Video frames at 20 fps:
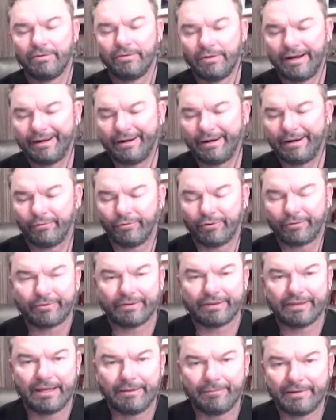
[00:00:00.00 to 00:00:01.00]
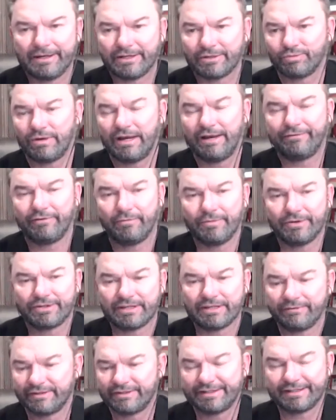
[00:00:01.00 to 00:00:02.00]
I work with him and his wife almost
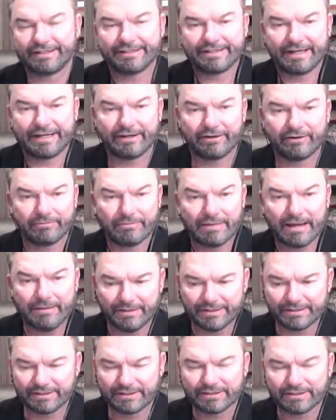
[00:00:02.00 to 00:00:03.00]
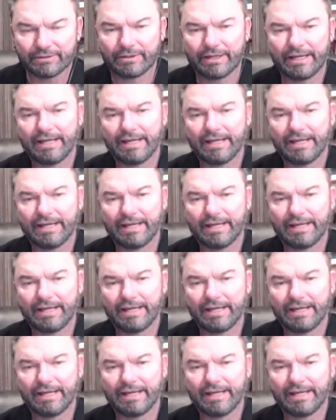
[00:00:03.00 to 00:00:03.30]
every single day here in my business, okay?